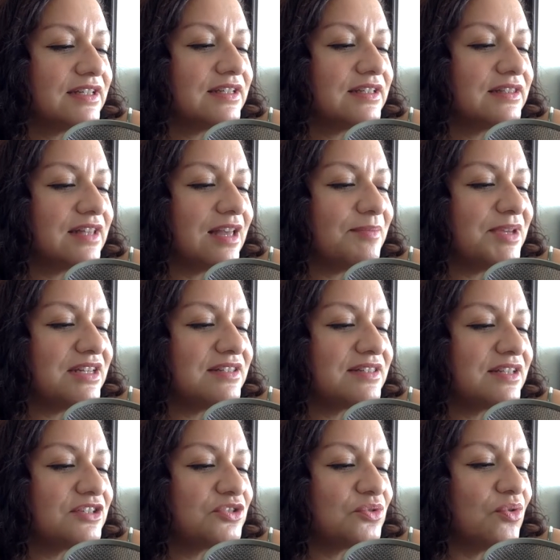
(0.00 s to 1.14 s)
lemon
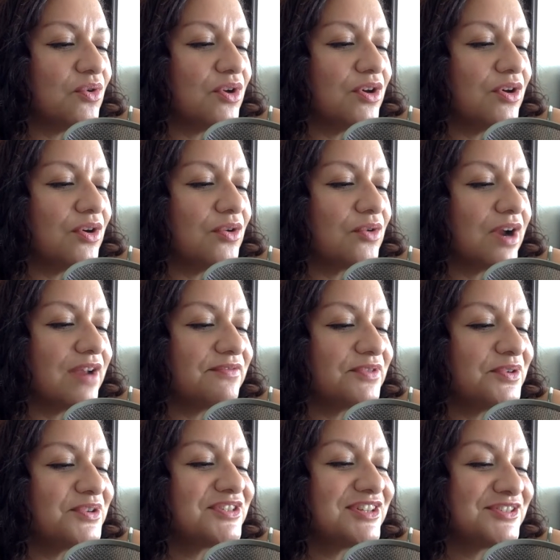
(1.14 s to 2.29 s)
essential oil,
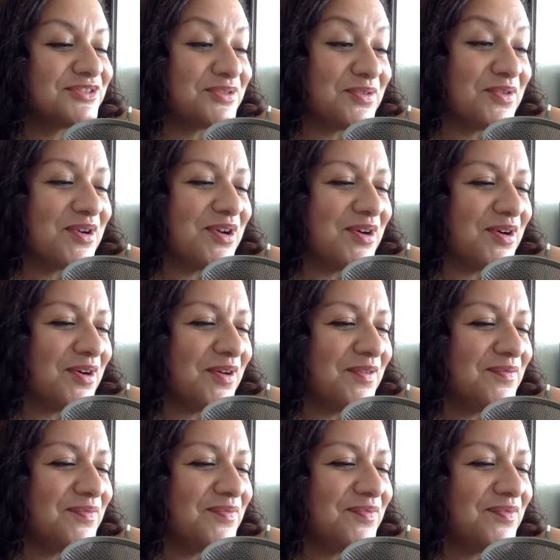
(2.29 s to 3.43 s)
grapefruit essential oil,
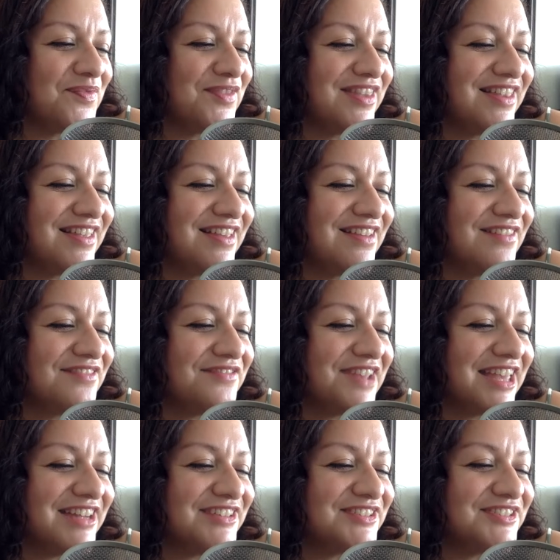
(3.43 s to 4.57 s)

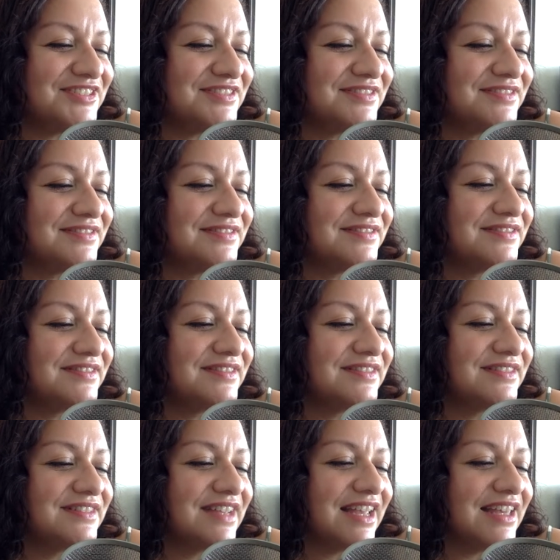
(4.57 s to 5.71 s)
fennel,
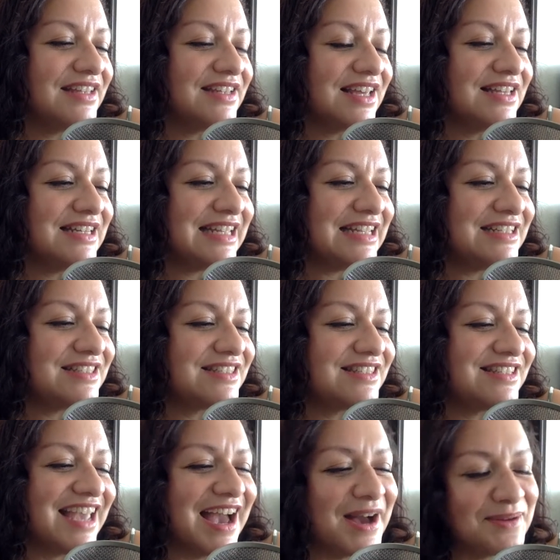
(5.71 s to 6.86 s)
and anise.
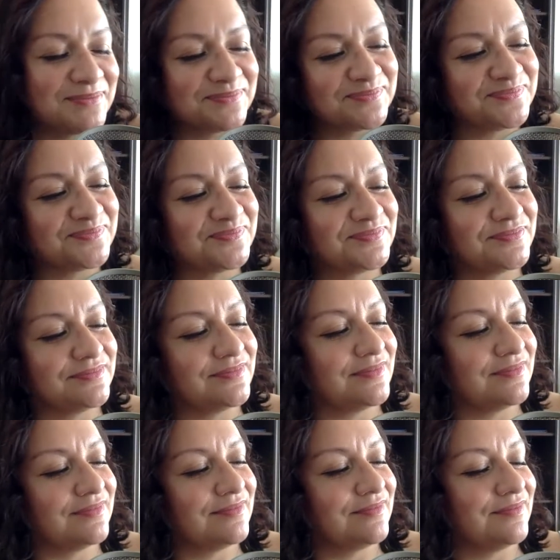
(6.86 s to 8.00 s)
Yeah.
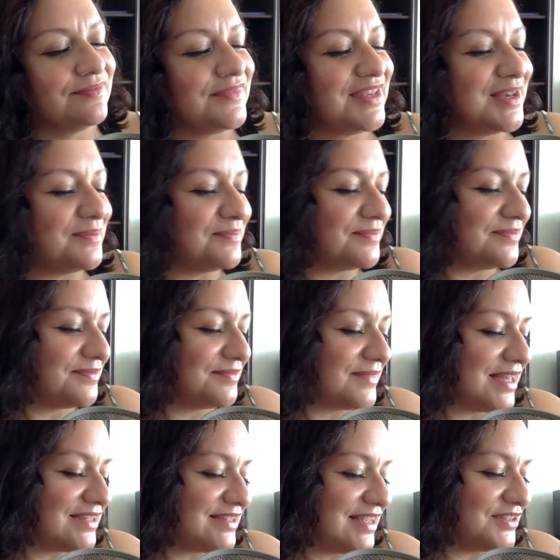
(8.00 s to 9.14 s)
Yep.
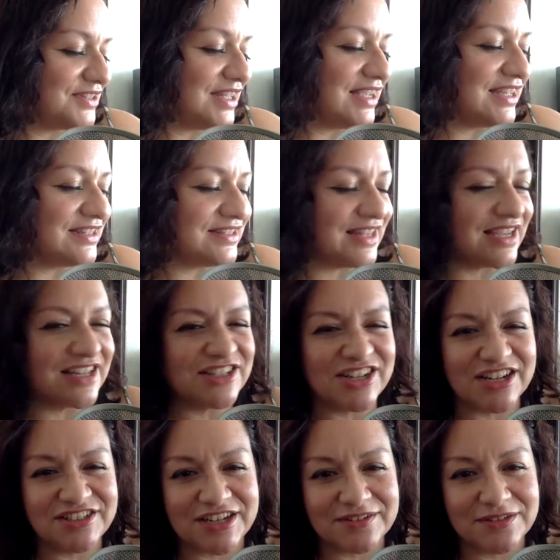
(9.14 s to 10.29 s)
That sounds like it's like a
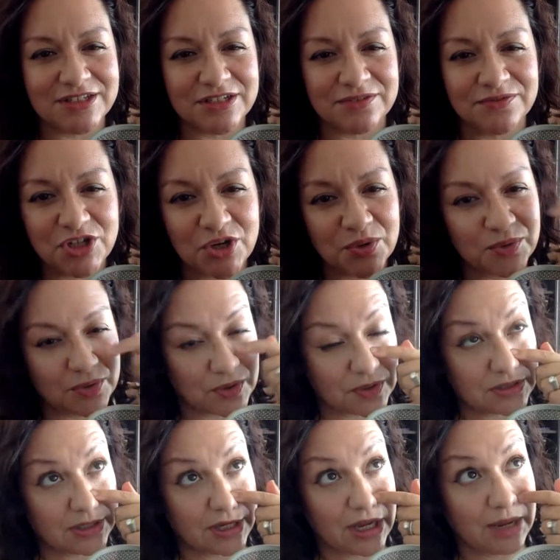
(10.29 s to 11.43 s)
digestive toner
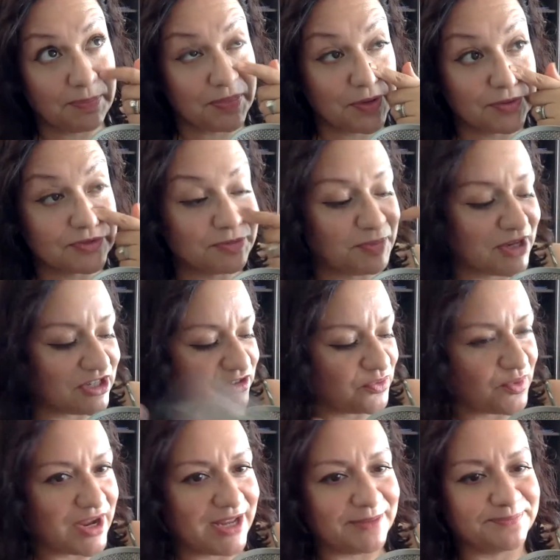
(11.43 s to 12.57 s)
to keep those bugs
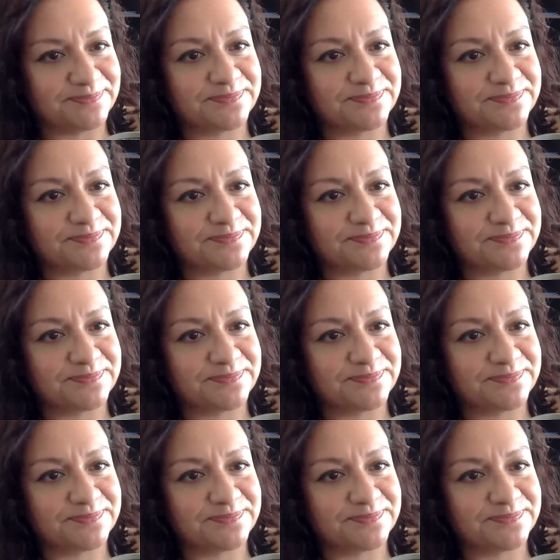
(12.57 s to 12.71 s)
away.